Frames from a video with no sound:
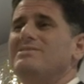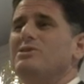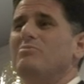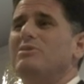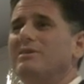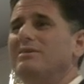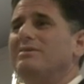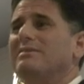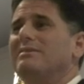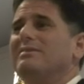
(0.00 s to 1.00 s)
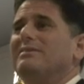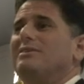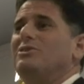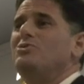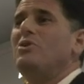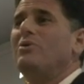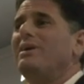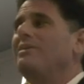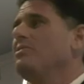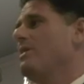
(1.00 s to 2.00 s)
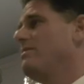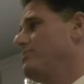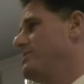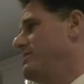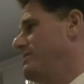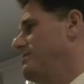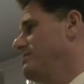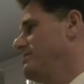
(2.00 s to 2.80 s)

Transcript: That's something you don't hear every day.